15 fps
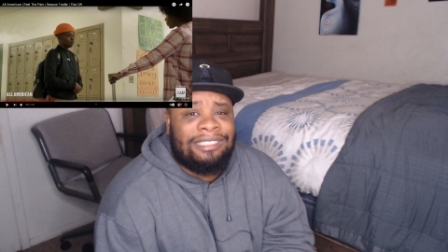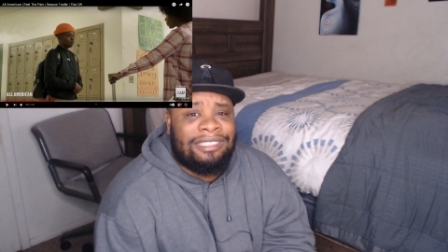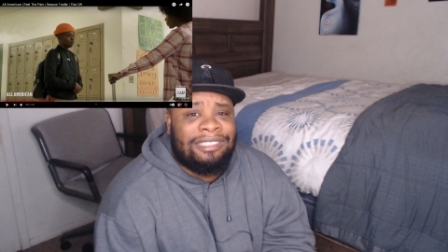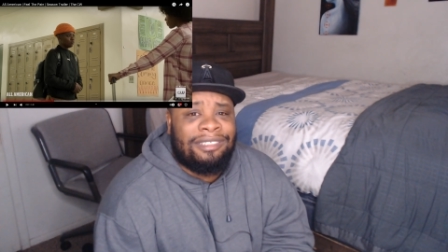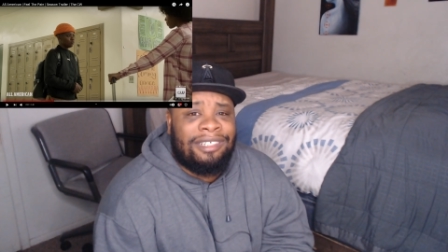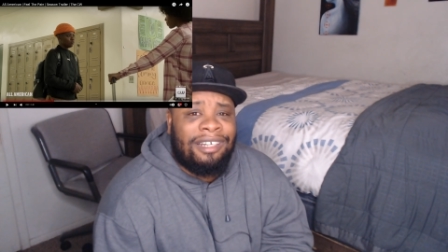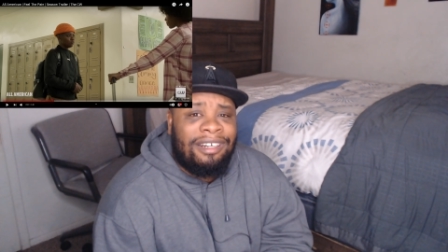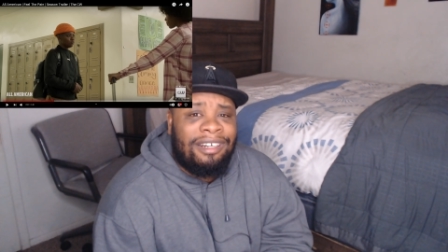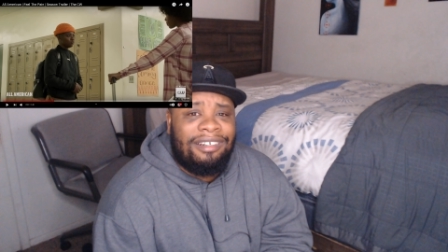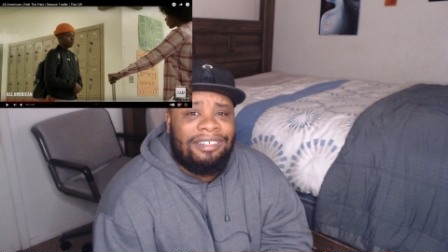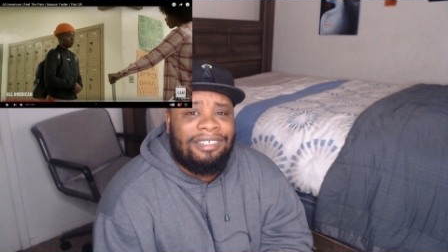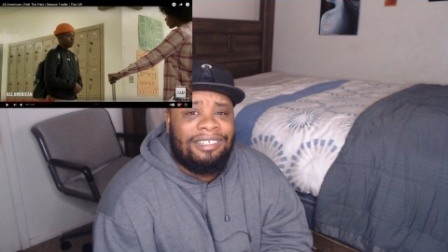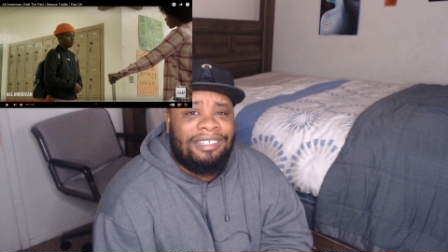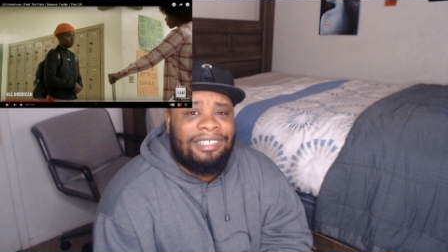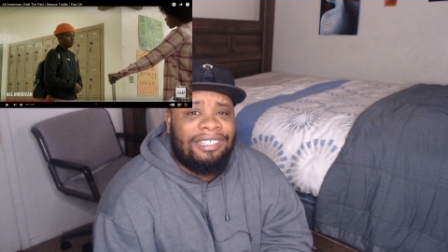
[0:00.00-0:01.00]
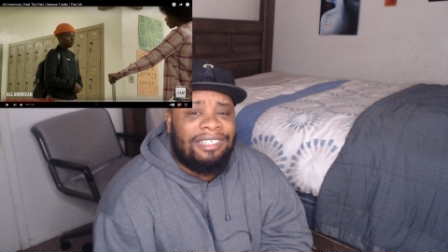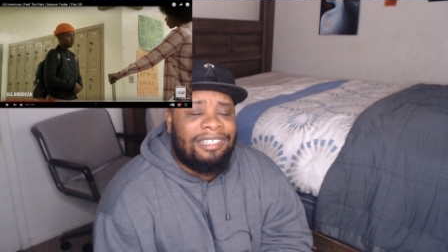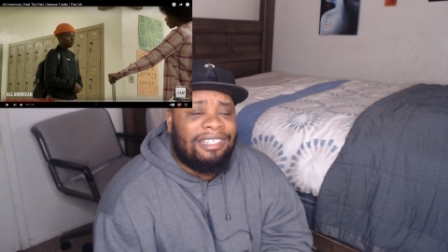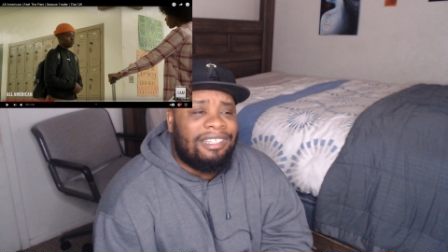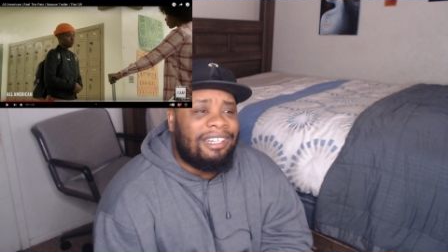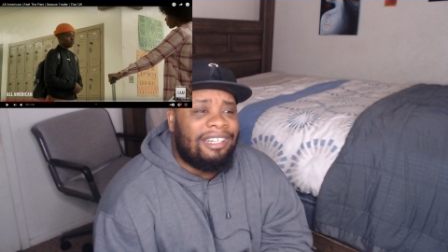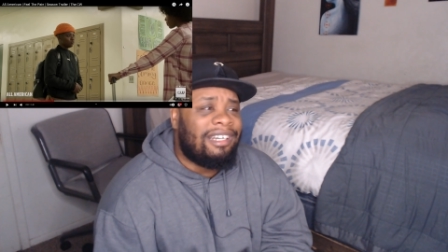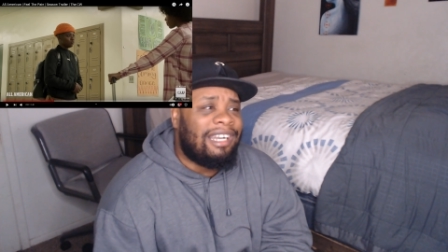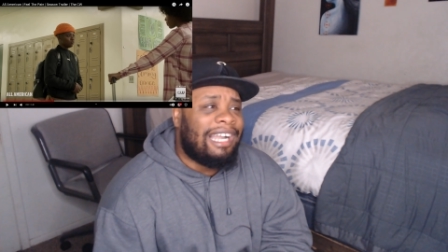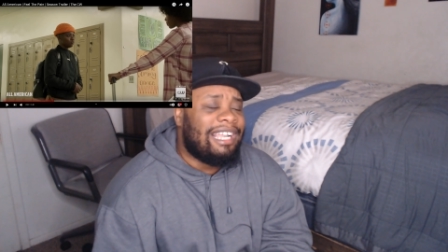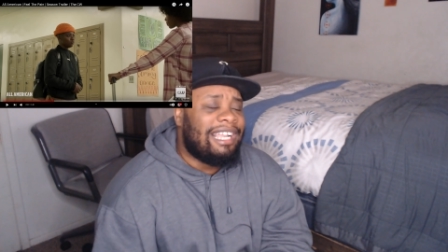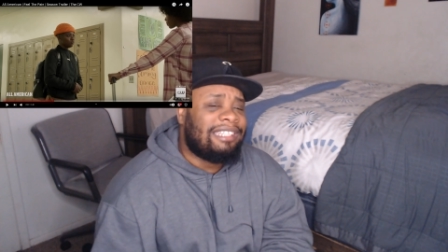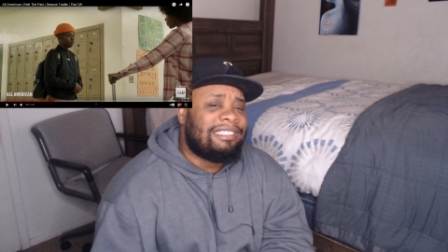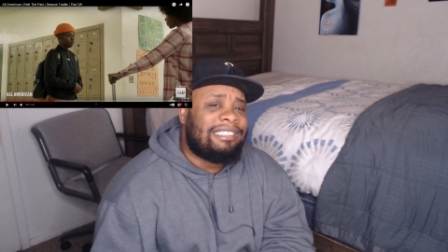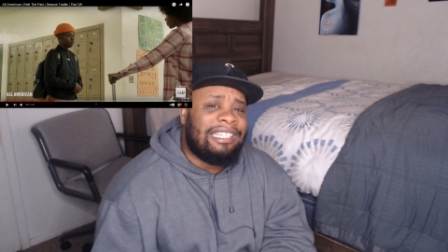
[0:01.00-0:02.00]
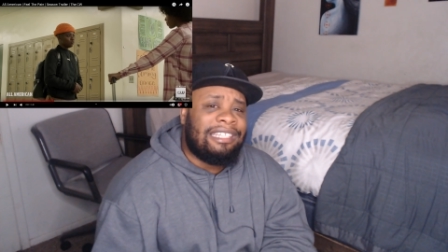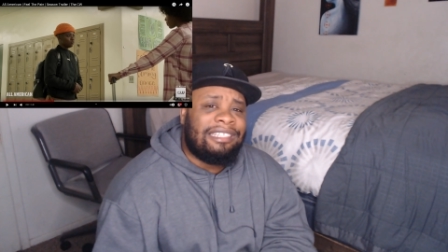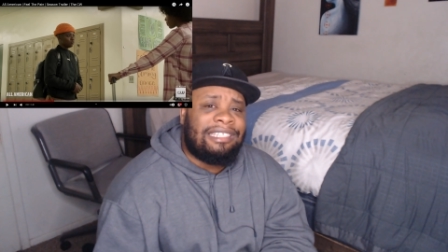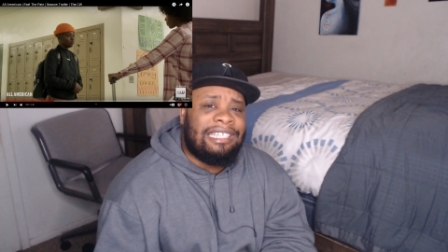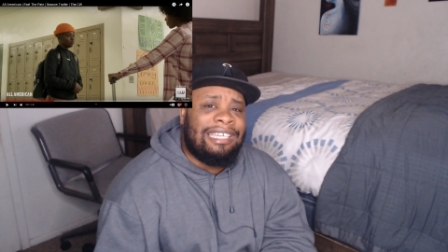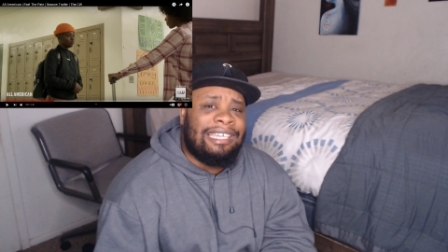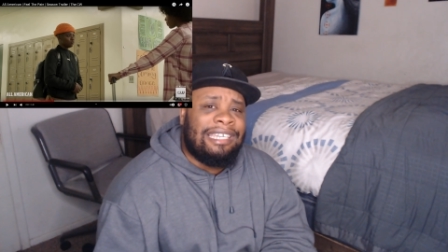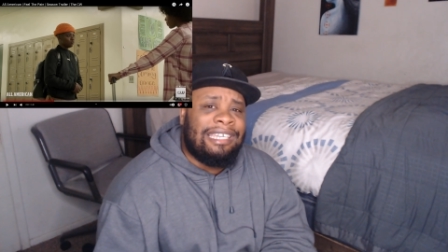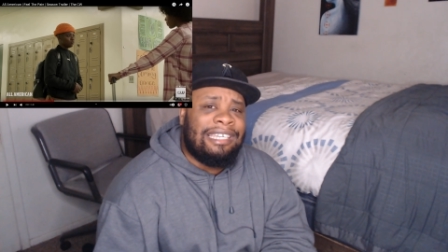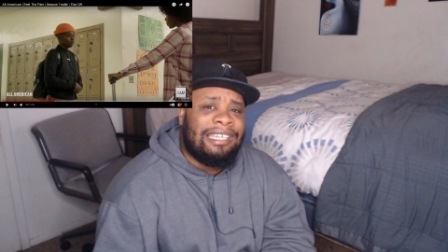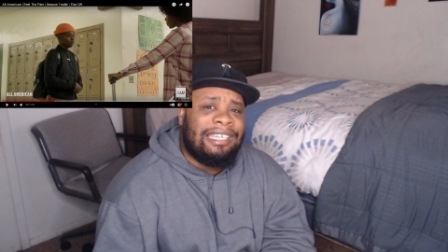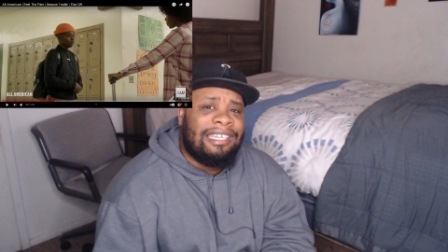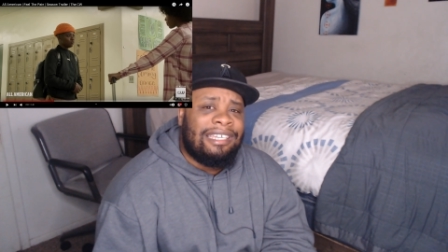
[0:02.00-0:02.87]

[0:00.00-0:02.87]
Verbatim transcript: into her. Uh, I got sent the